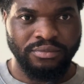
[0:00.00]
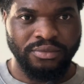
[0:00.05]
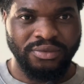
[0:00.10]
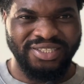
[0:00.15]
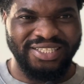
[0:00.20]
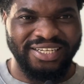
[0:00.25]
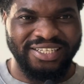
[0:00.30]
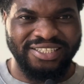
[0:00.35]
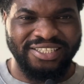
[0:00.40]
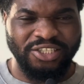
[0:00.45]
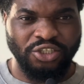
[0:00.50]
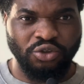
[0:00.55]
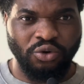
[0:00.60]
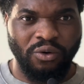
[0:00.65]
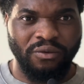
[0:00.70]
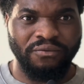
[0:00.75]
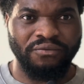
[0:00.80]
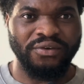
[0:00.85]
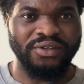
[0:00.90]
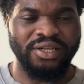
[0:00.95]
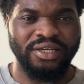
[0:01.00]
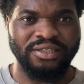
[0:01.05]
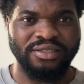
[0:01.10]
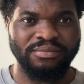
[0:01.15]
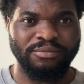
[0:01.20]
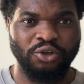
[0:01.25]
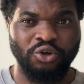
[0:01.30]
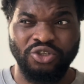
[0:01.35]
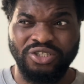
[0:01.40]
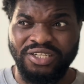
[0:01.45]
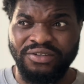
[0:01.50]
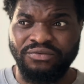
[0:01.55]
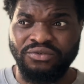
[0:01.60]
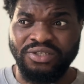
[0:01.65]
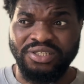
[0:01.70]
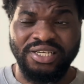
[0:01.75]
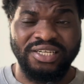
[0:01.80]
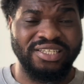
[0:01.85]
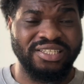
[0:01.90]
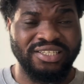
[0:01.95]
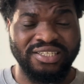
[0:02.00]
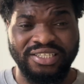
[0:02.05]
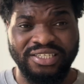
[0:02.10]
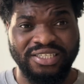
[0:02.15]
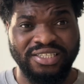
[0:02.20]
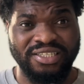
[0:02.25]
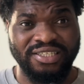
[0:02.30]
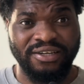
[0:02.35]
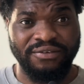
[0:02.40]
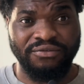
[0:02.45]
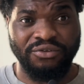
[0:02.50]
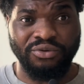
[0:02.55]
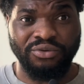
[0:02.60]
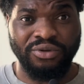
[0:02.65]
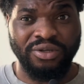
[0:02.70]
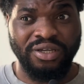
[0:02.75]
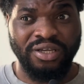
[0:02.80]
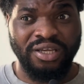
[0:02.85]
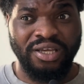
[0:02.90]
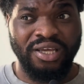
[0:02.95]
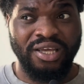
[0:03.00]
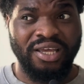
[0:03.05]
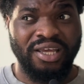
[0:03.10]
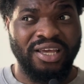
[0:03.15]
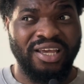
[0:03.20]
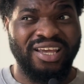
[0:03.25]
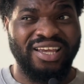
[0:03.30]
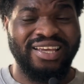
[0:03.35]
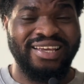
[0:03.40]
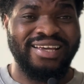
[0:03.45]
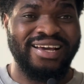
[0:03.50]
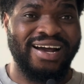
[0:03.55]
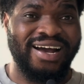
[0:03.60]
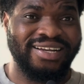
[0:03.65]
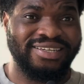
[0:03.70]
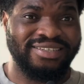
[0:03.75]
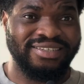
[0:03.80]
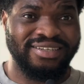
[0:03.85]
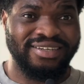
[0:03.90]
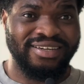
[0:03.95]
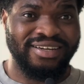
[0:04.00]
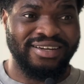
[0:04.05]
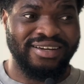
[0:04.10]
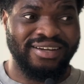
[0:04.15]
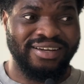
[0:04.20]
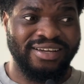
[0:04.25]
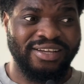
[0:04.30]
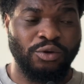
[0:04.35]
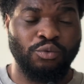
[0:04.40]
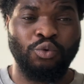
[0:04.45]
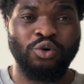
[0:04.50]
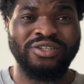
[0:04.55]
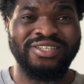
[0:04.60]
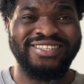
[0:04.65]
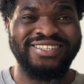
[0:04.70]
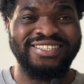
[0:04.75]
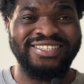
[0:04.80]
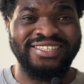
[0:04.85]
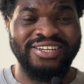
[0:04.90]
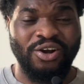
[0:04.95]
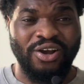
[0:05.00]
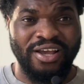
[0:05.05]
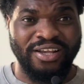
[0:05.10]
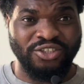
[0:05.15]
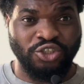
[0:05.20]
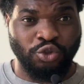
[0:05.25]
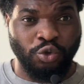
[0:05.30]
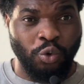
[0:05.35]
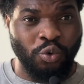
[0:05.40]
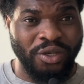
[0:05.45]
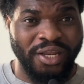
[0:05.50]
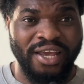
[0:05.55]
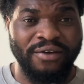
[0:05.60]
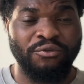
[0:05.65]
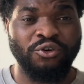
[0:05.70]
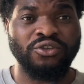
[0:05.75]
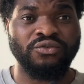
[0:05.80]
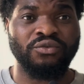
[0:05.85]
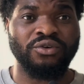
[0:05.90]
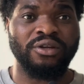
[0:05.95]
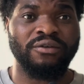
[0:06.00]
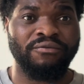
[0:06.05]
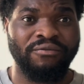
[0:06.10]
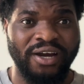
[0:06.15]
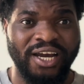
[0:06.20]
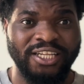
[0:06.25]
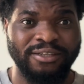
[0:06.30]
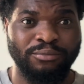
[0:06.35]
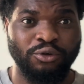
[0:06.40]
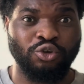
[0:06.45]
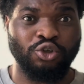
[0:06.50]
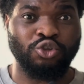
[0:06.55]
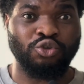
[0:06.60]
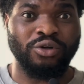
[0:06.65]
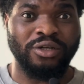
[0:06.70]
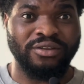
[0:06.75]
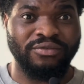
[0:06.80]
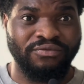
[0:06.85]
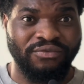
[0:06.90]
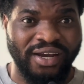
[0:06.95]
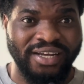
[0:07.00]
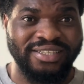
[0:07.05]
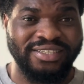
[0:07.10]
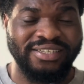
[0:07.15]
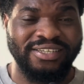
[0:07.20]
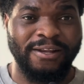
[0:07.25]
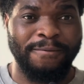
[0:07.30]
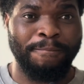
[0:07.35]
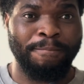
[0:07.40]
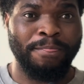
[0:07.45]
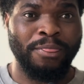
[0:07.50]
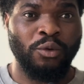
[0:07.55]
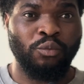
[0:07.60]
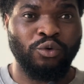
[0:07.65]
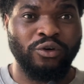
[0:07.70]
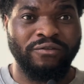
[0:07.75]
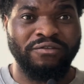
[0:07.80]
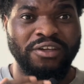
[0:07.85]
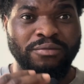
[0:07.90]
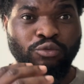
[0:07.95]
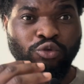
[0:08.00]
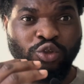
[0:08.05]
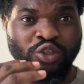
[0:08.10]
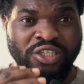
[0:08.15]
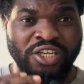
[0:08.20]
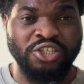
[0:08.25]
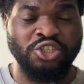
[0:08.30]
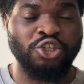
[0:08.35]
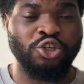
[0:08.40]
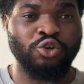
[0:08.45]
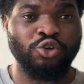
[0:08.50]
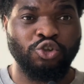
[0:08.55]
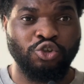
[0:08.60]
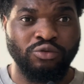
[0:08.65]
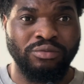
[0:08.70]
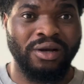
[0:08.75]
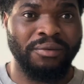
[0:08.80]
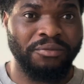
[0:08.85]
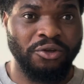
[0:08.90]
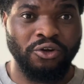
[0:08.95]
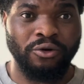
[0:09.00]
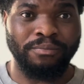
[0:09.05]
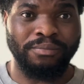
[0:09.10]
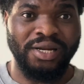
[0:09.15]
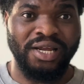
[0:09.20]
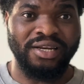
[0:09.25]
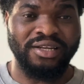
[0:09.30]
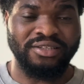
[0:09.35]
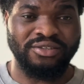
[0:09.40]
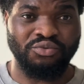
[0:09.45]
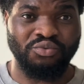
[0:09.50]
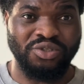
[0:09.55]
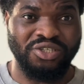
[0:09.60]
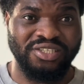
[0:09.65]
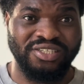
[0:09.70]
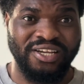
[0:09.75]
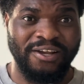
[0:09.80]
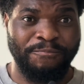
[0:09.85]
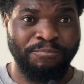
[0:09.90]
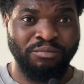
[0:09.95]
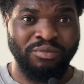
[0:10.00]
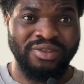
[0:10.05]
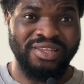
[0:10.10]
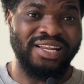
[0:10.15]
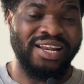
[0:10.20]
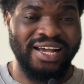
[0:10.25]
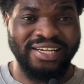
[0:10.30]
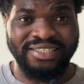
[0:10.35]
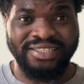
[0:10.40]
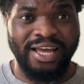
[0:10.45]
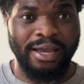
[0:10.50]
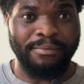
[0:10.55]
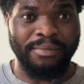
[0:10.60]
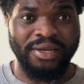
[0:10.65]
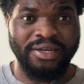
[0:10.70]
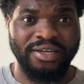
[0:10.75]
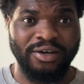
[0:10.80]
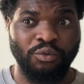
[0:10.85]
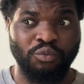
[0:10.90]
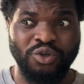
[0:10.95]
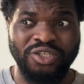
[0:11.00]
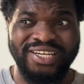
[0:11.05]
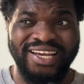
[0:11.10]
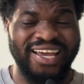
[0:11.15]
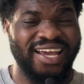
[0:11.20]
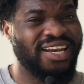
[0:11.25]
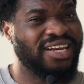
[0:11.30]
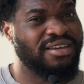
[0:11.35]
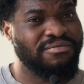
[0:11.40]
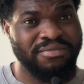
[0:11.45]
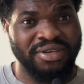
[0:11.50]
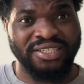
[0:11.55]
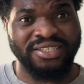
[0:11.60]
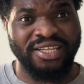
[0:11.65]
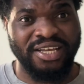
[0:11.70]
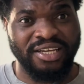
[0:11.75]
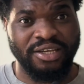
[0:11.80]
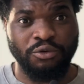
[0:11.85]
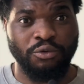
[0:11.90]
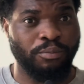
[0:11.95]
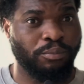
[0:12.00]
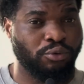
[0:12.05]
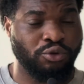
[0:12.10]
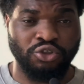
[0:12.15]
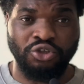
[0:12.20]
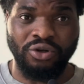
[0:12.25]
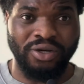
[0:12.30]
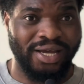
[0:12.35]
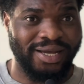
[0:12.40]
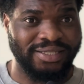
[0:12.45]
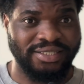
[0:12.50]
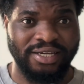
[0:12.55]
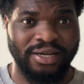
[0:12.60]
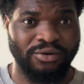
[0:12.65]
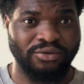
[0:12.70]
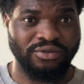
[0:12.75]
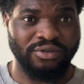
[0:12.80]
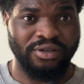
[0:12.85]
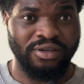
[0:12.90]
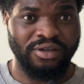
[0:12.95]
There is this confidence because he even said it in his interview. He was so nervous for the fight because you are fighting one of the most dangerous human beings on planet, which is the last Airbender. With any mistake, he will put your lights out.